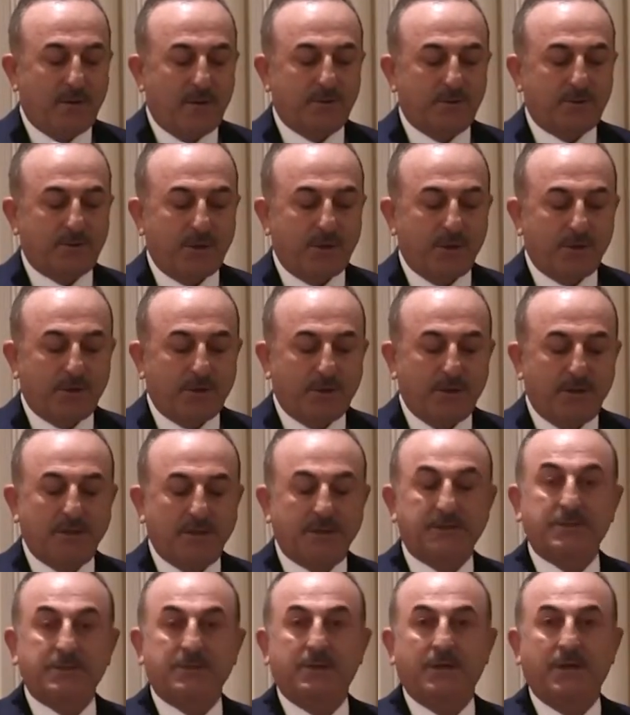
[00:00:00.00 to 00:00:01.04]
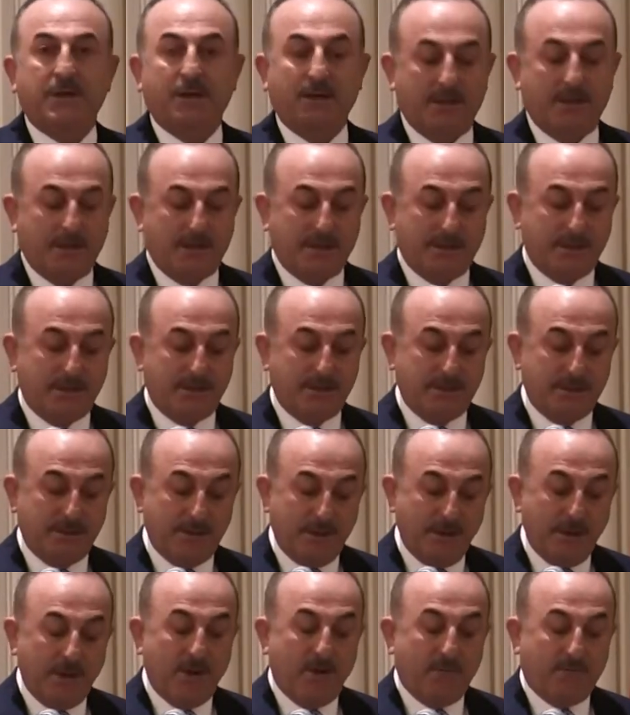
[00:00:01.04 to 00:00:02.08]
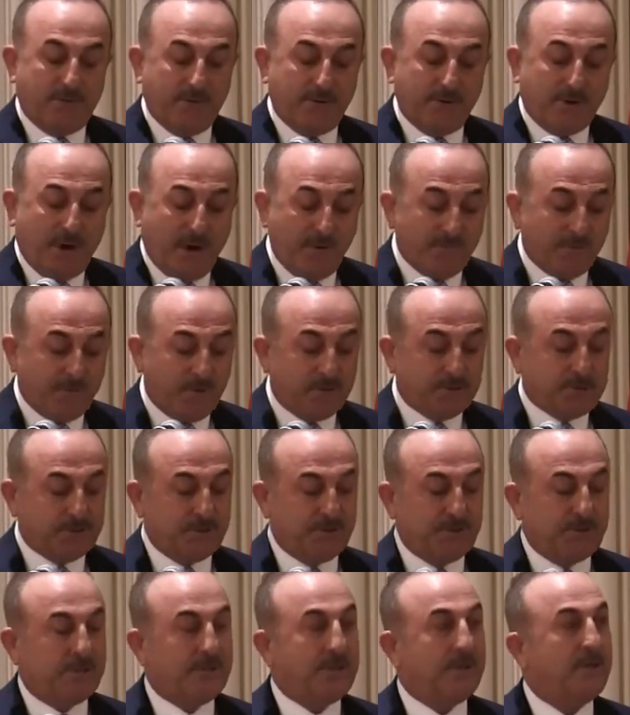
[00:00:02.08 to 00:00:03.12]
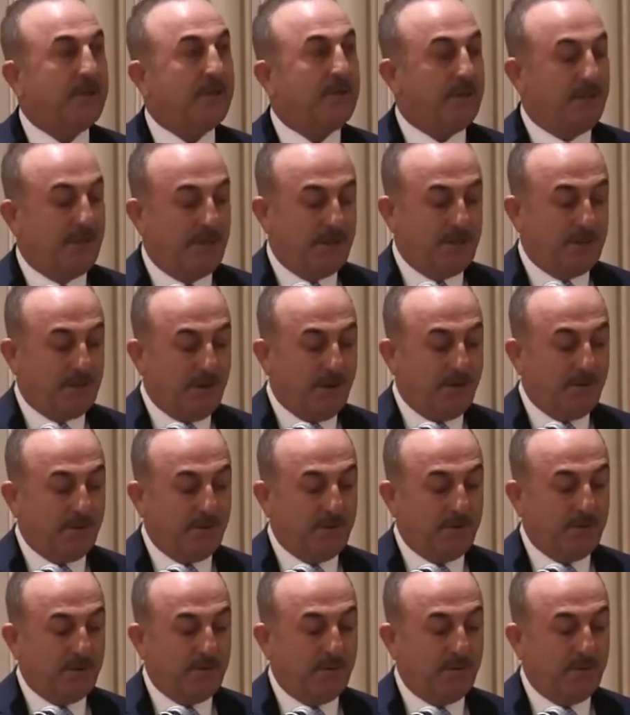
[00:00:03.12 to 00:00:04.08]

on Turkey is unfortunately long.